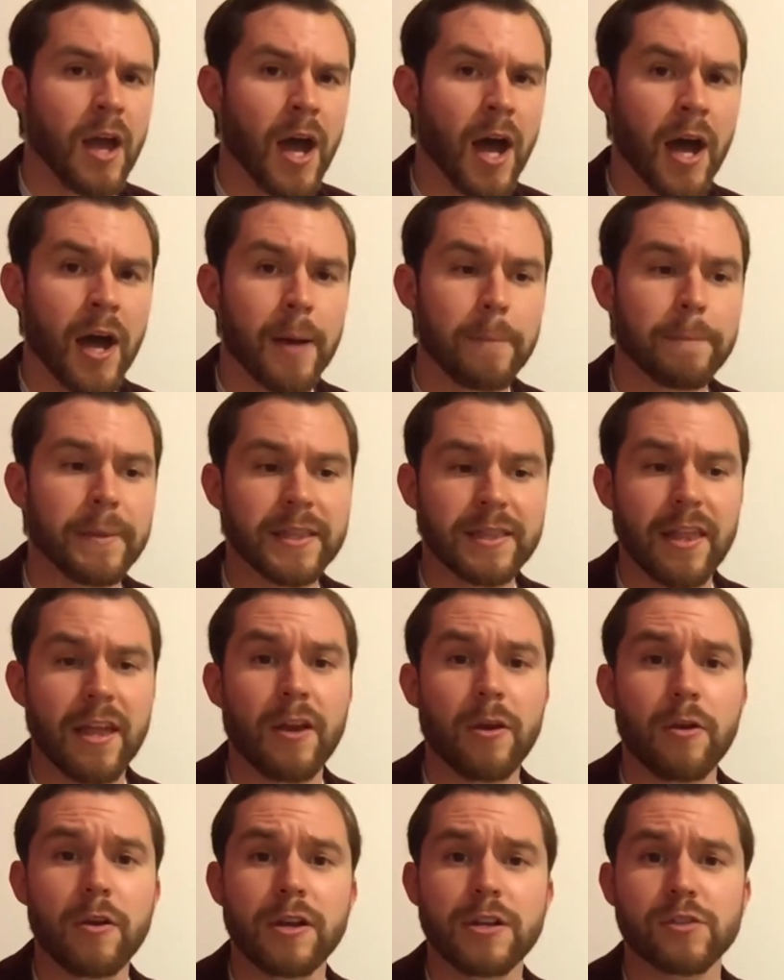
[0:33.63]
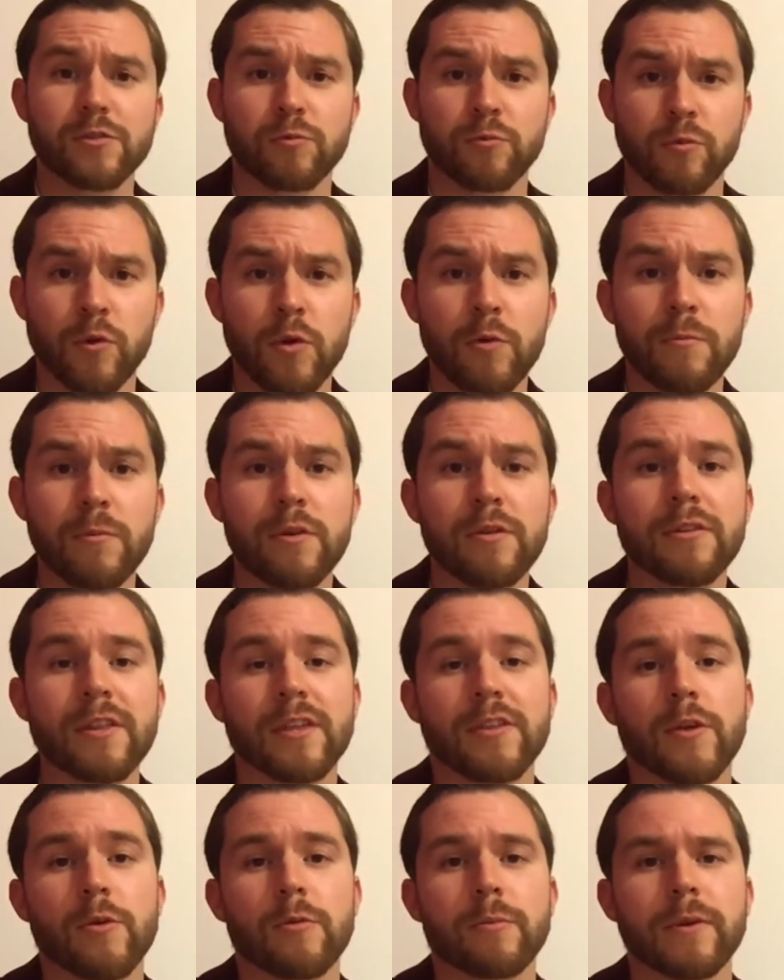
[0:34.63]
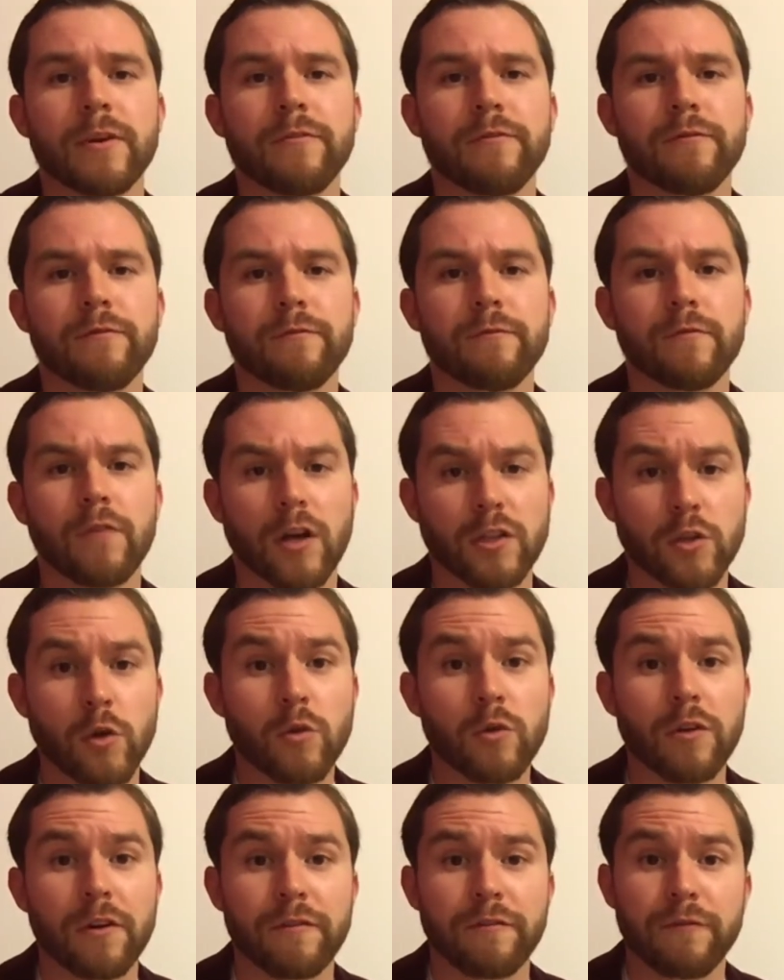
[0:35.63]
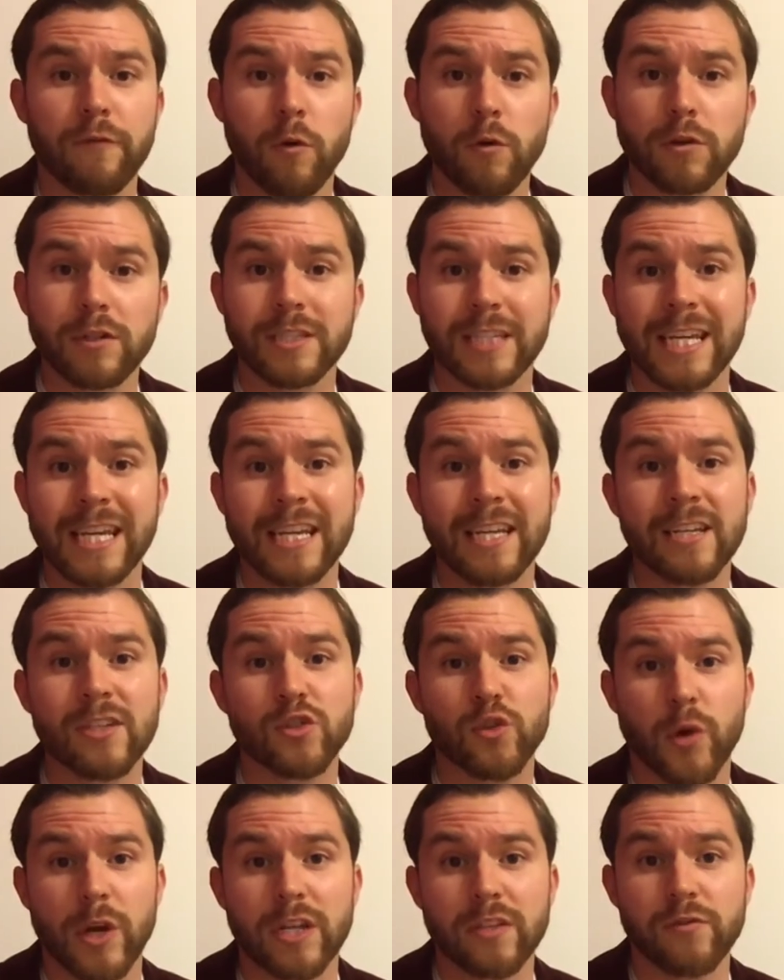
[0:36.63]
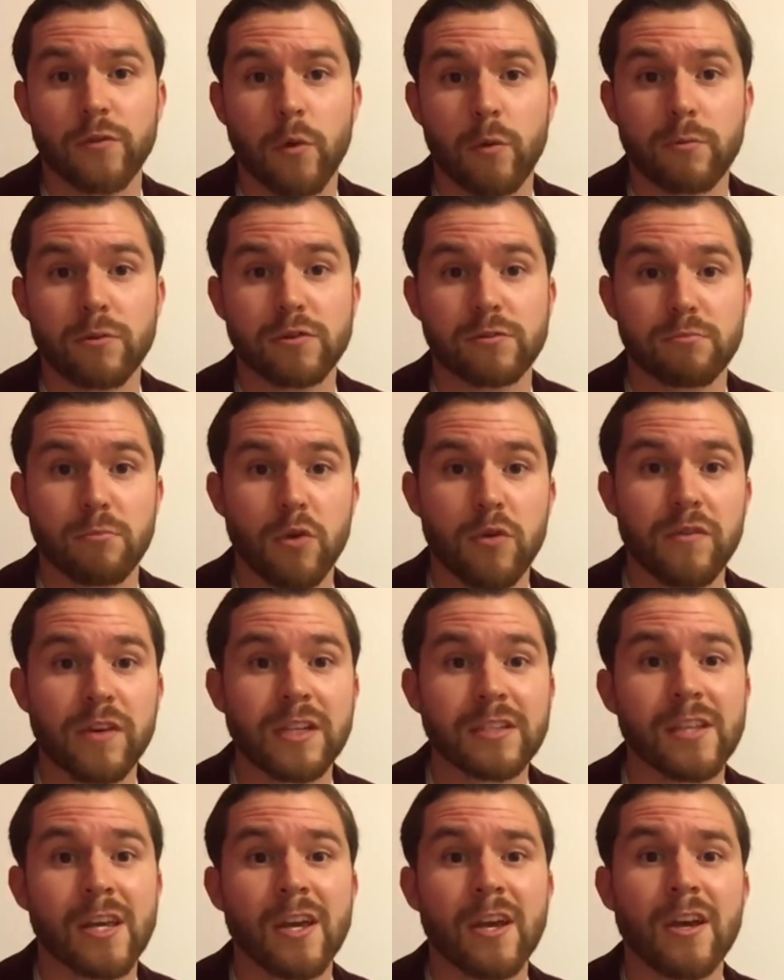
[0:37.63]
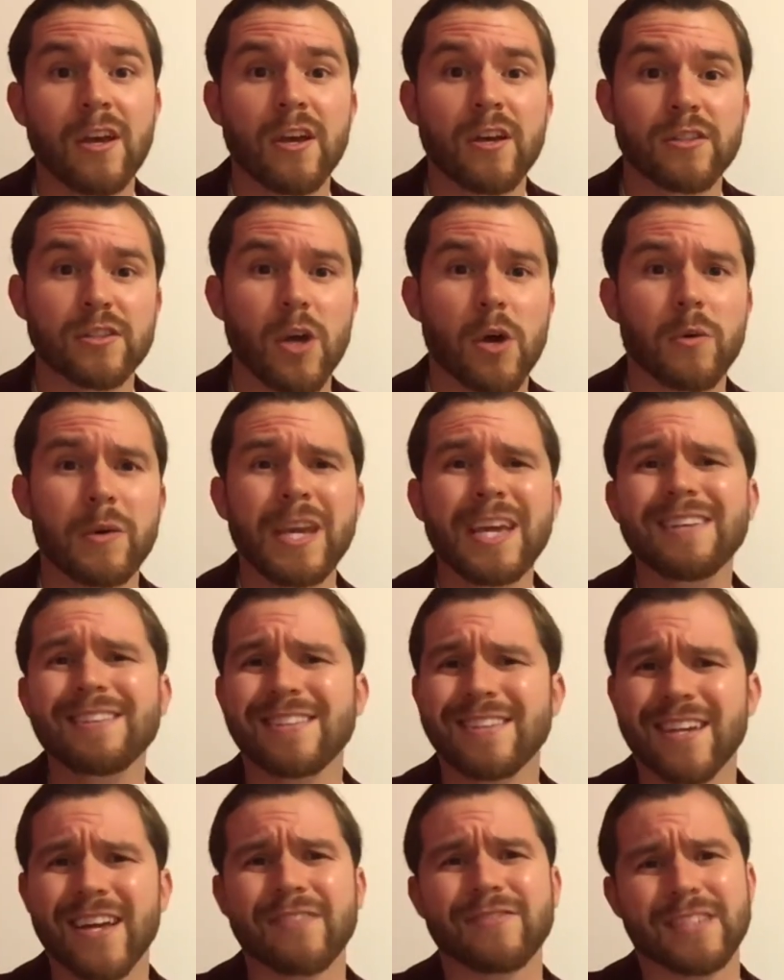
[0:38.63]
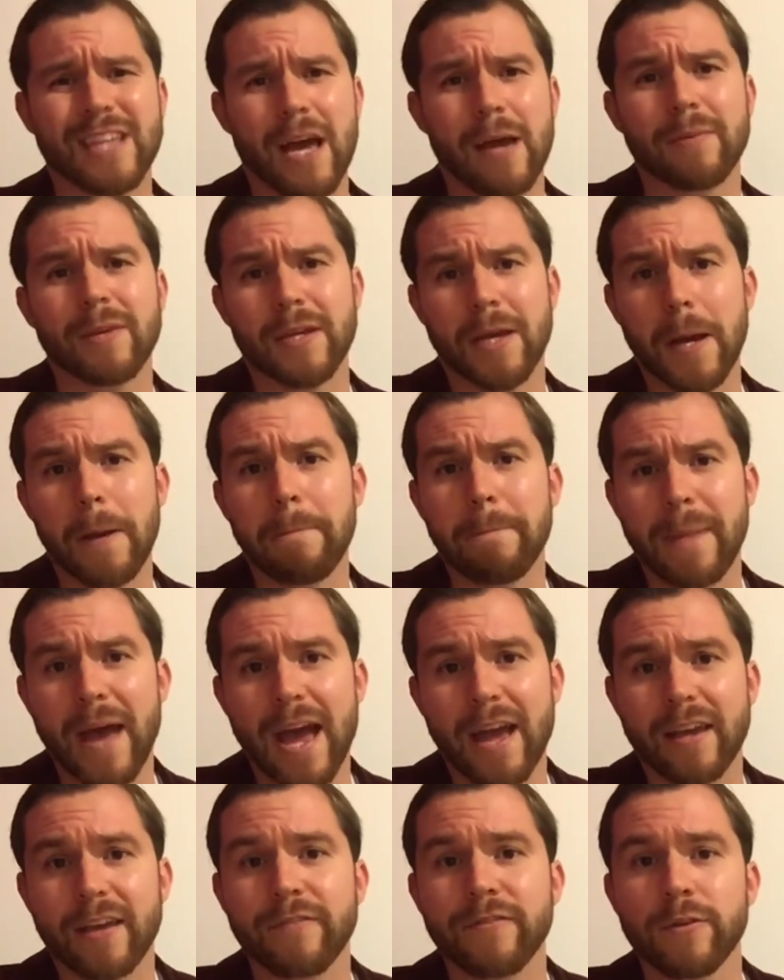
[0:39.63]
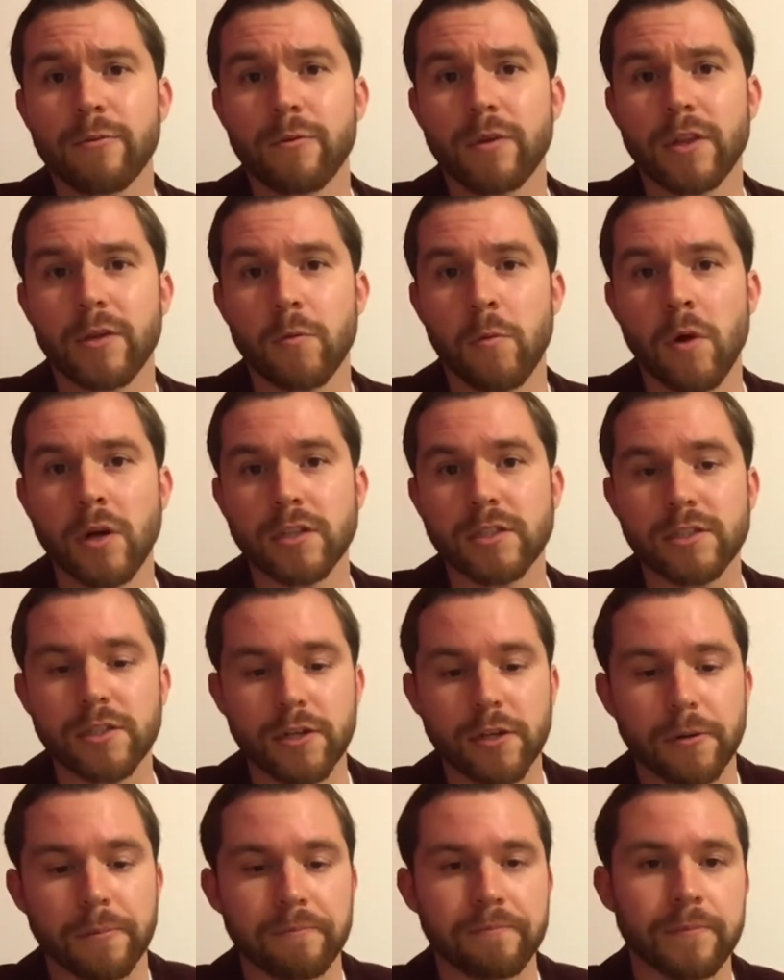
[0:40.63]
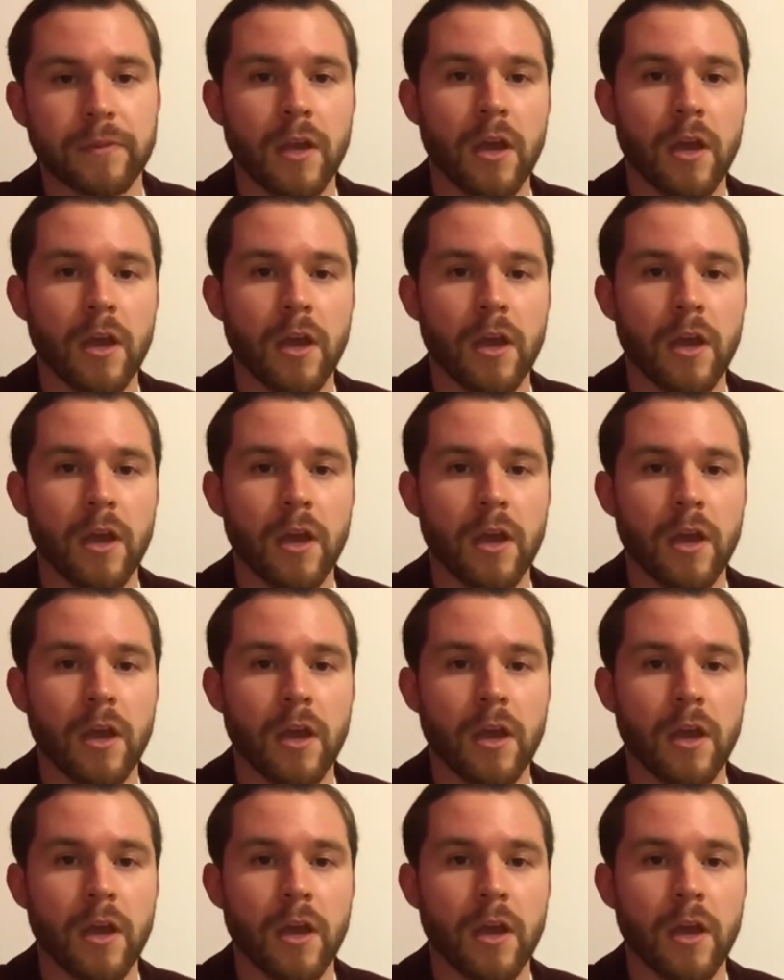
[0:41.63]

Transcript: But there is rumor that there will be a total of 14 Transformers movies, so he has enough time to come back if he really wants to.